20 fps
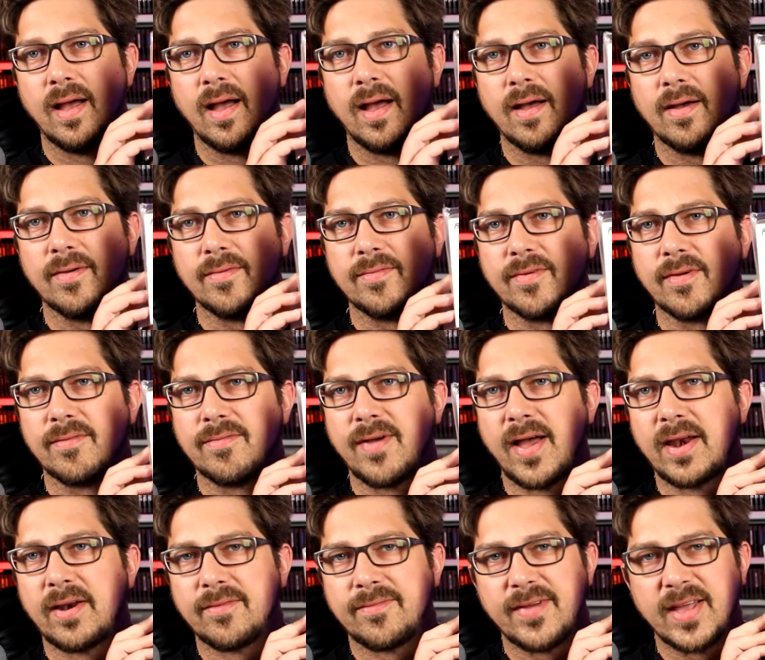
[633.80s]
of
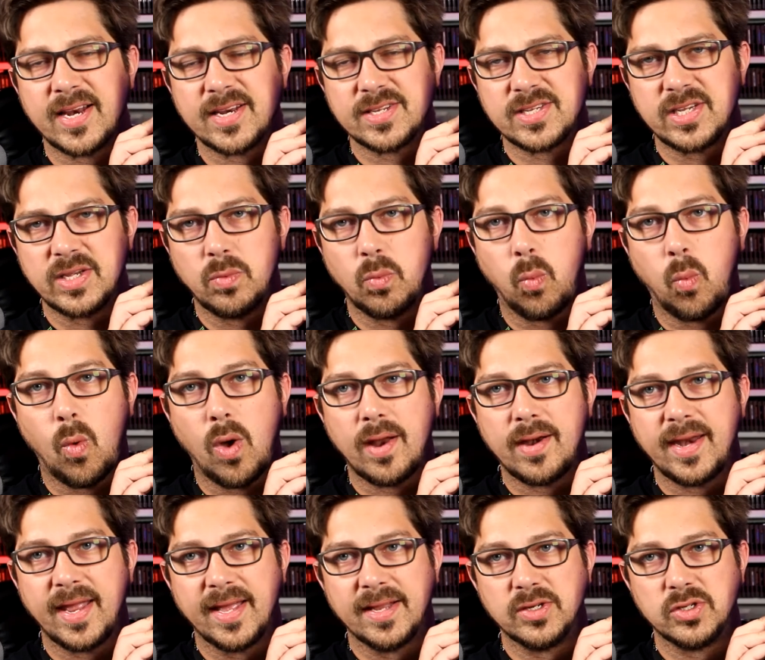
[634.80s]
Final Fantasy
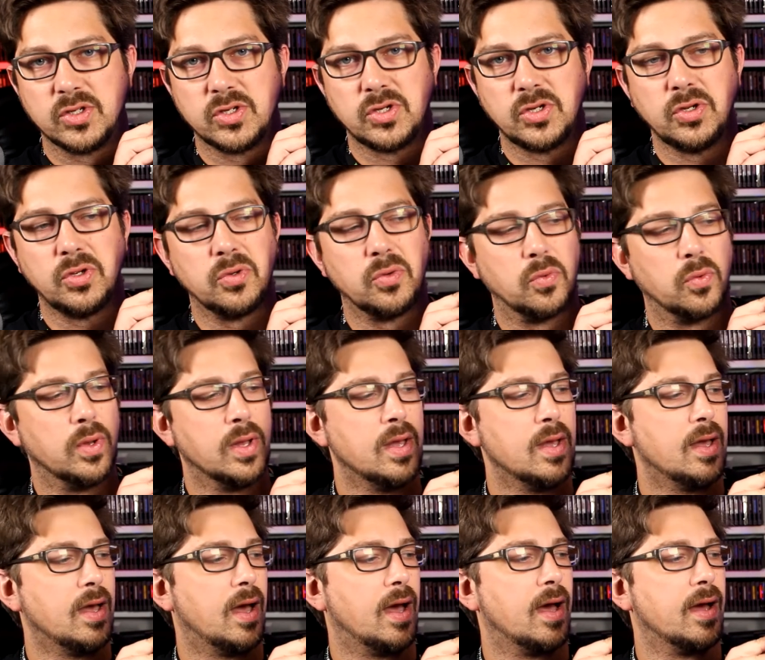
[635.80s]
I and II.
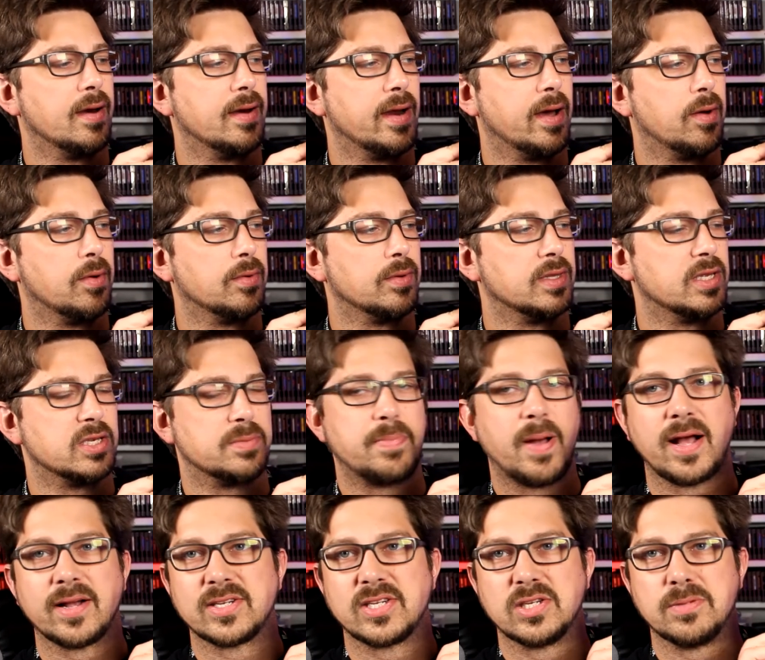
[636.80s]
Now, this
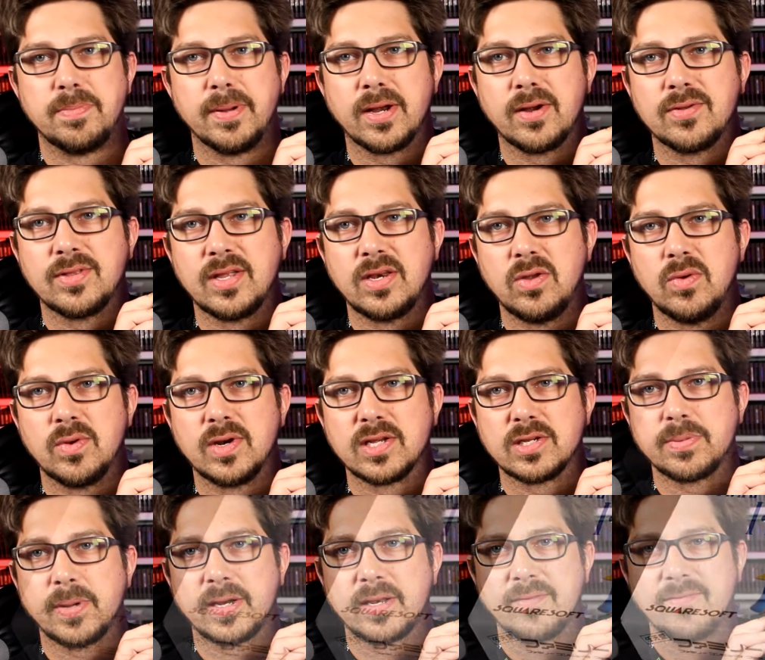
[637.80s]
box is bigger than you would
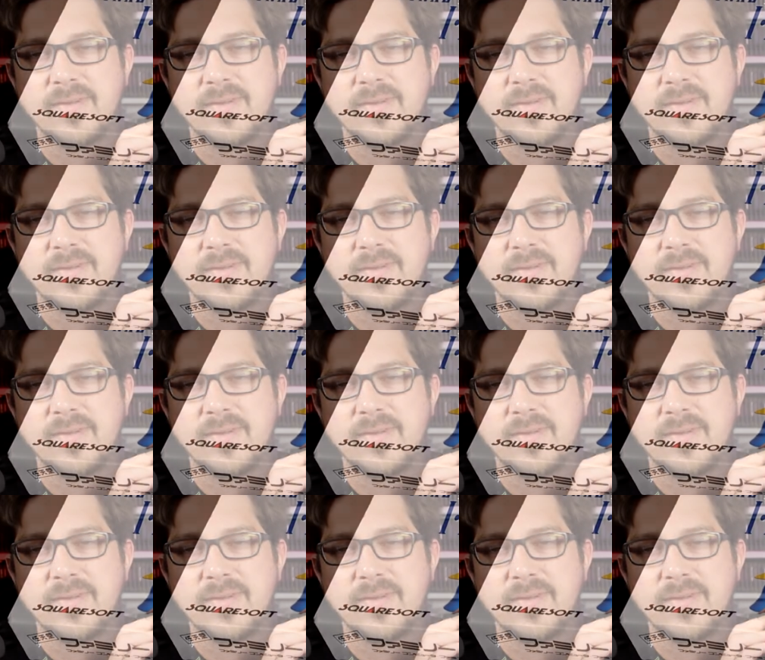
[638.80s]
expect a